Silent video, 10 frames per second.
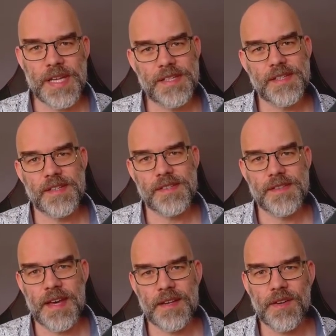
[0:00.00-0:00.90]
instance
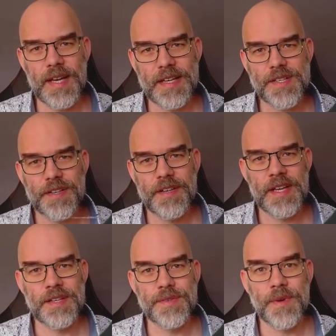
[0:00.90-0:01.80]
that collection
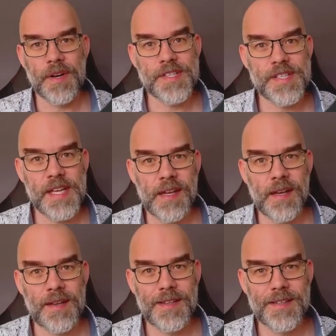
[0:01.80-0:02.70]
into our scene.